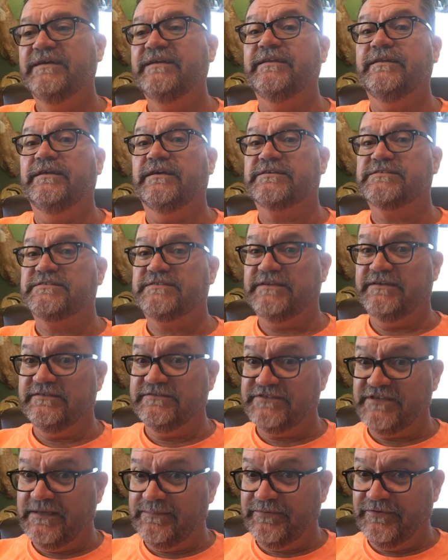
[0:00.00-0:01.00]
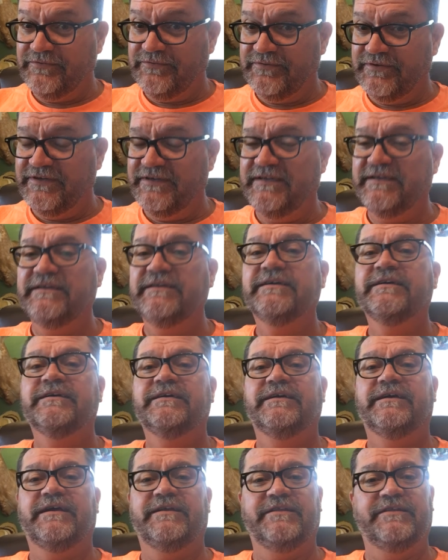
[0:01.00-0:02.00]
next 10, Chapter 3,
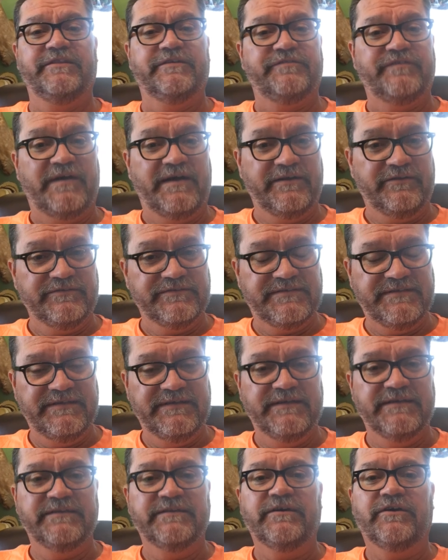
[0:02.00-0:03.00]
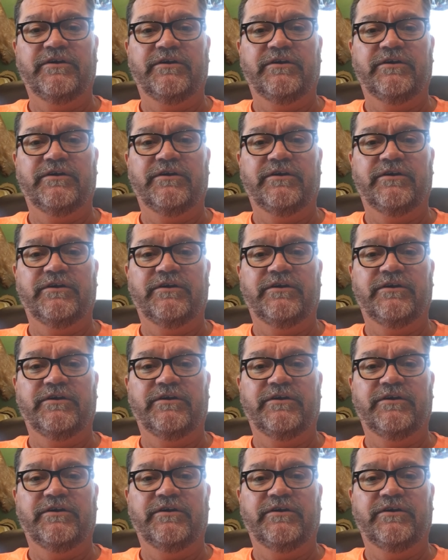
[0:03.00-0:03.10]
and then the final 10